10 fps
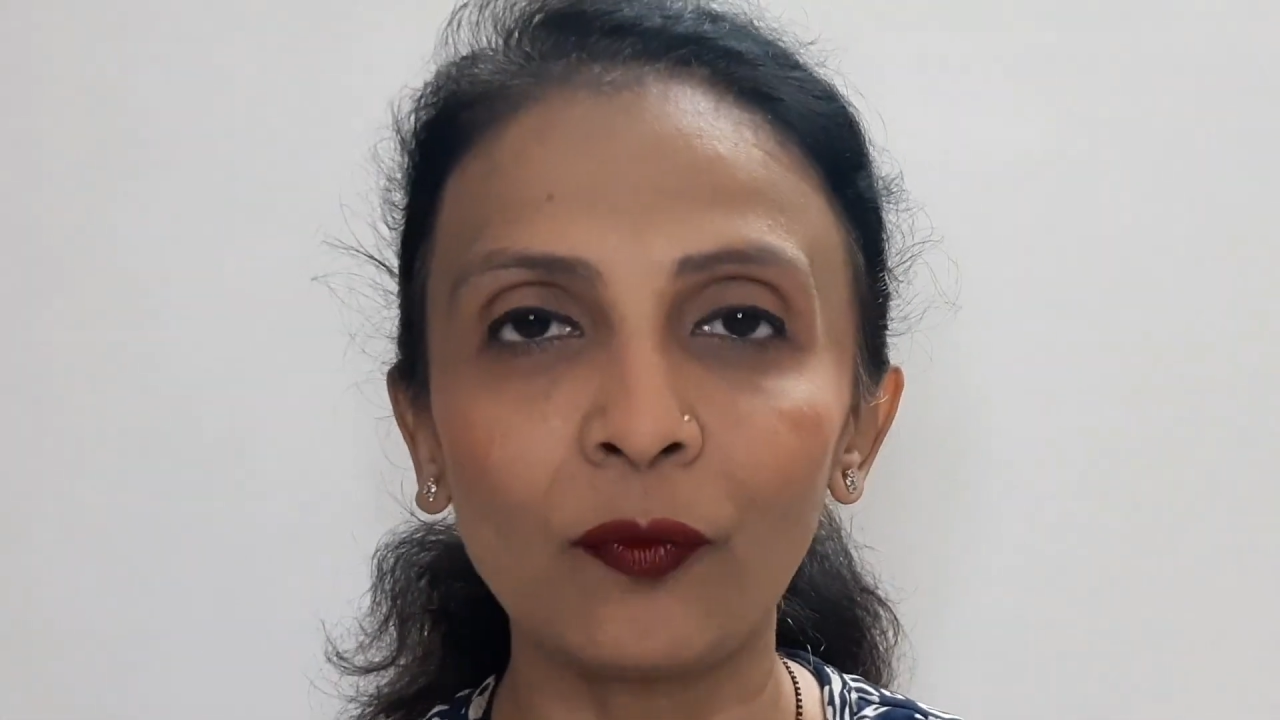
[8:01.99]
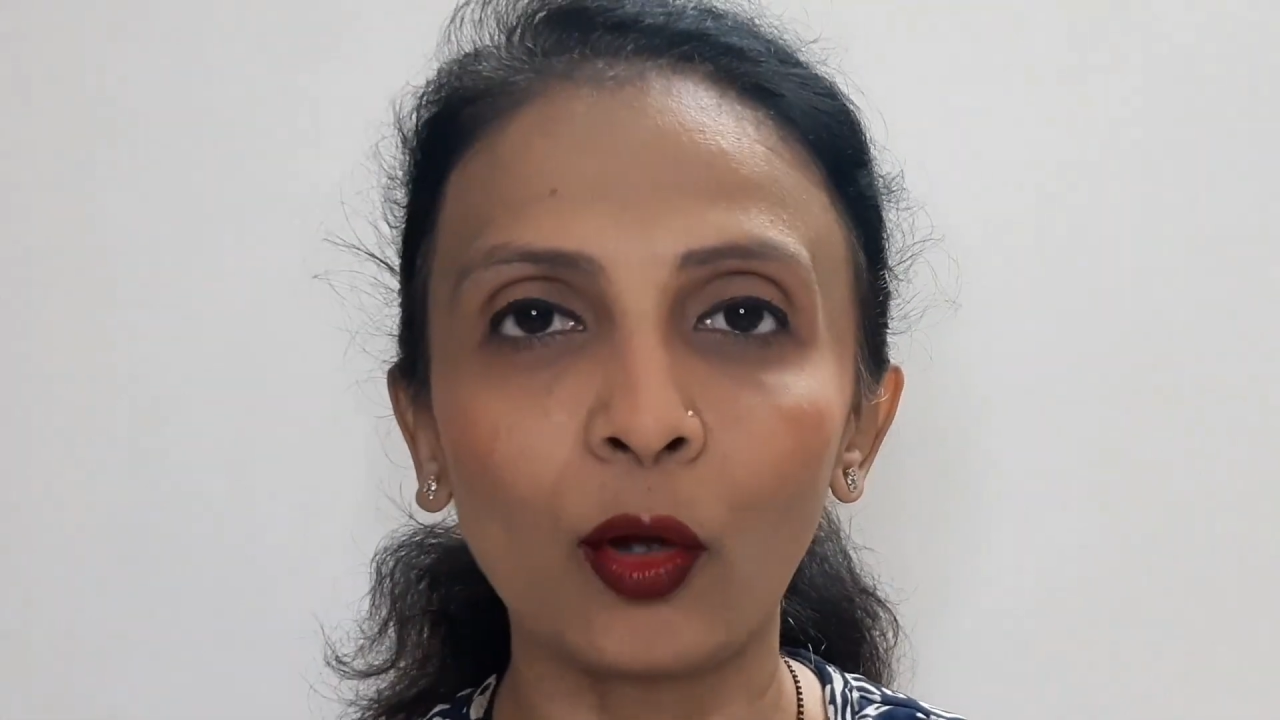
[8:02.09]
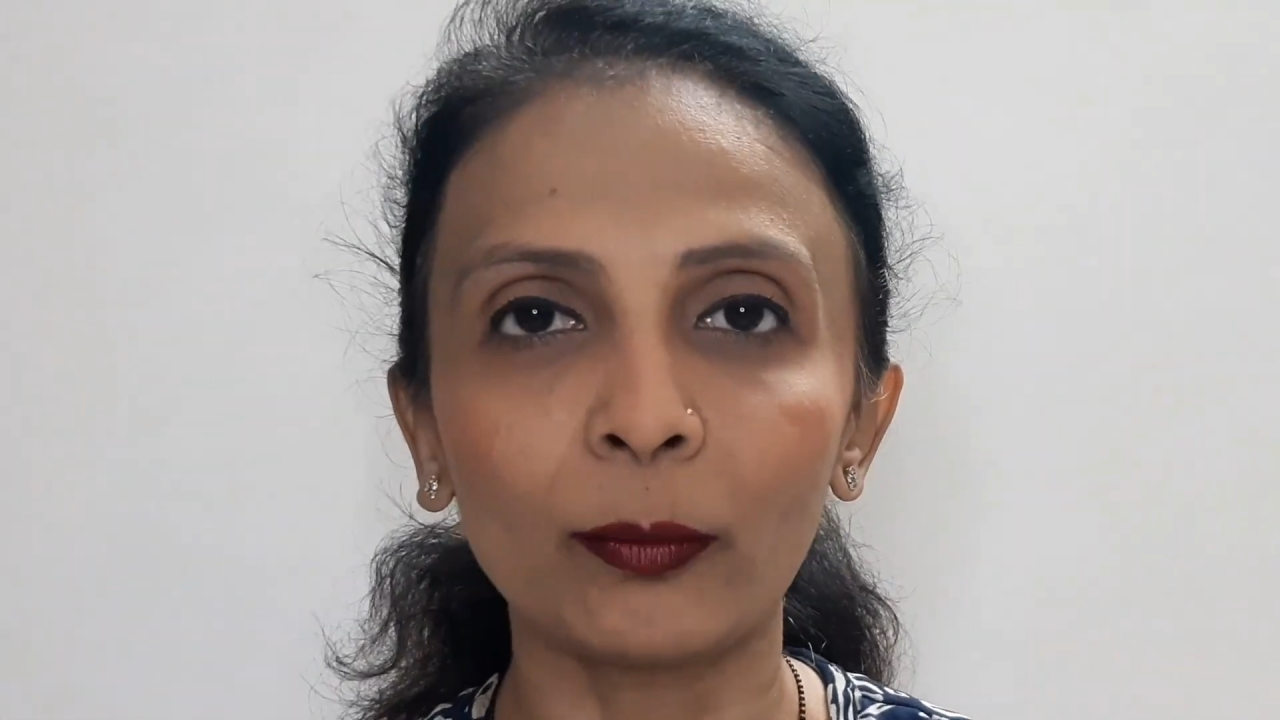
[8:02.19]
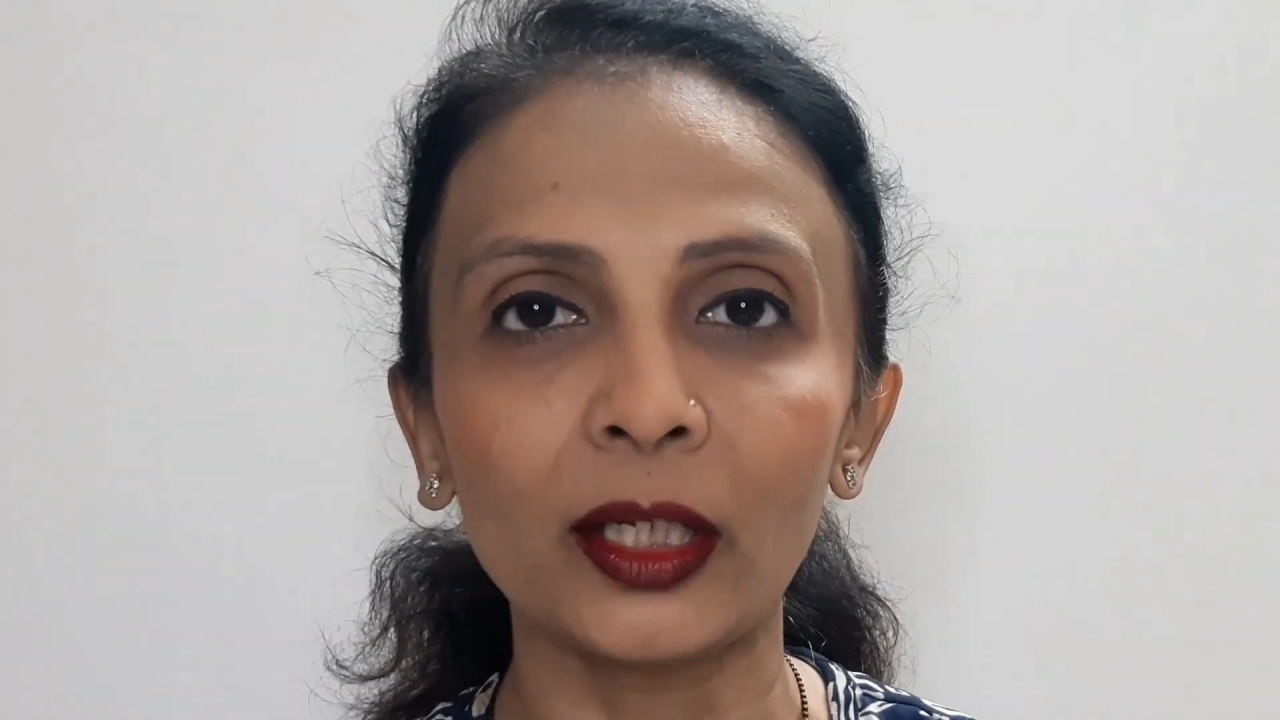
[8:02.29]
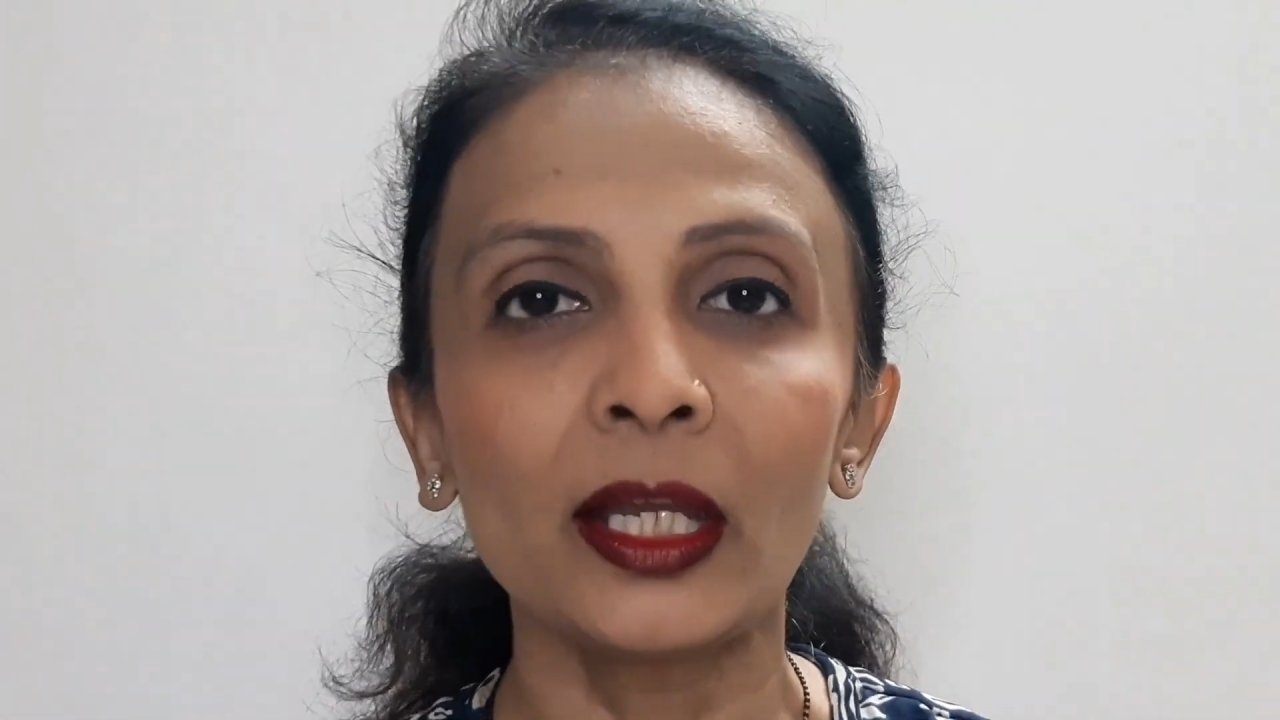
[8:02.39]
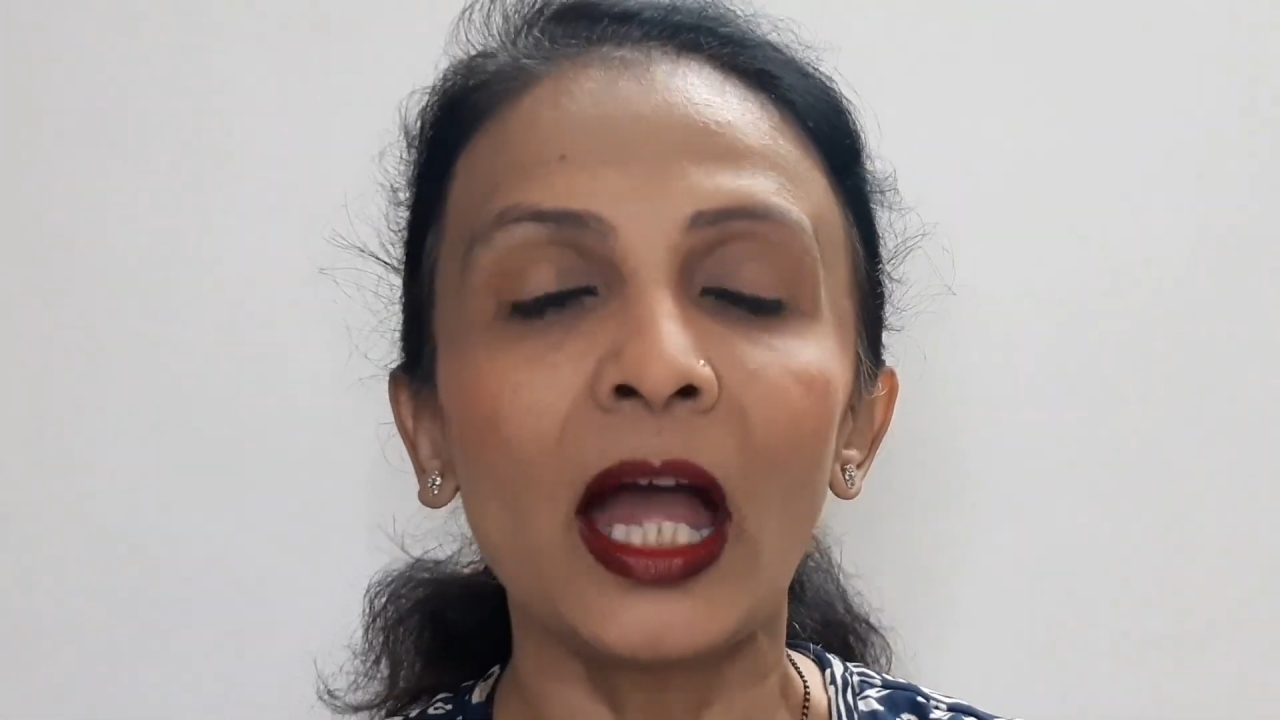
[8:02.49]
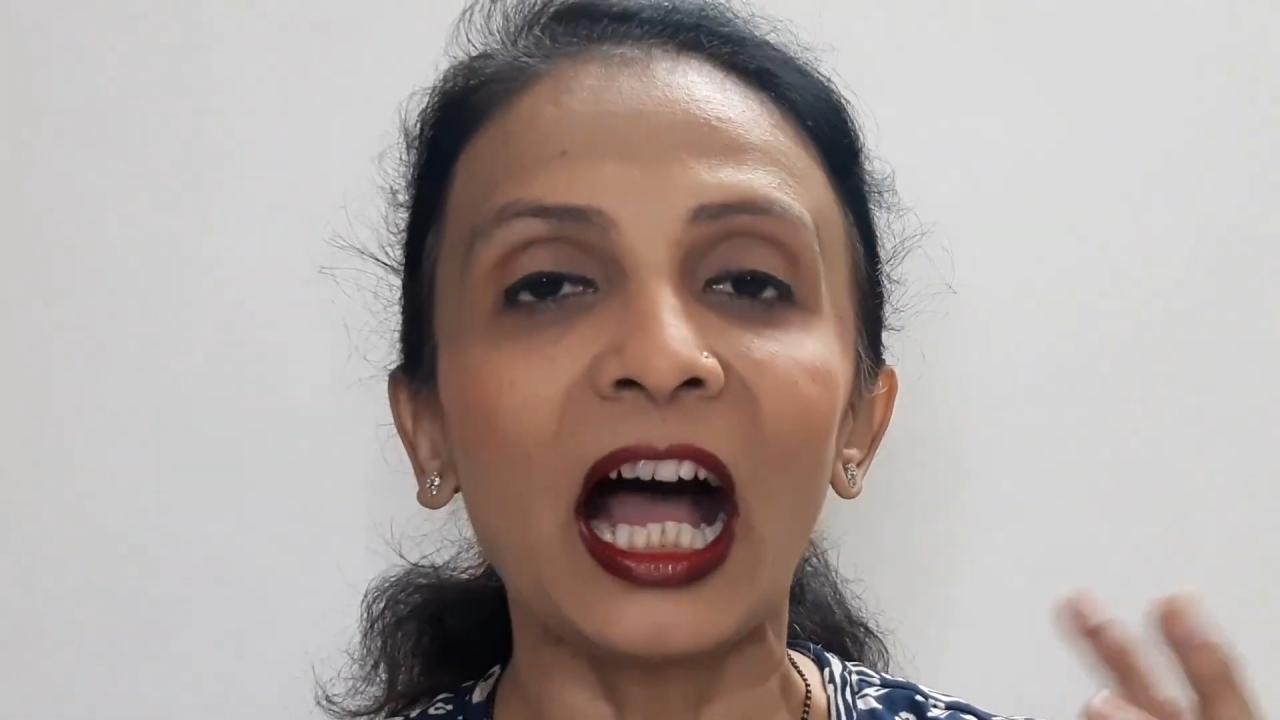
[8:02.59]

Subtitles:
for me.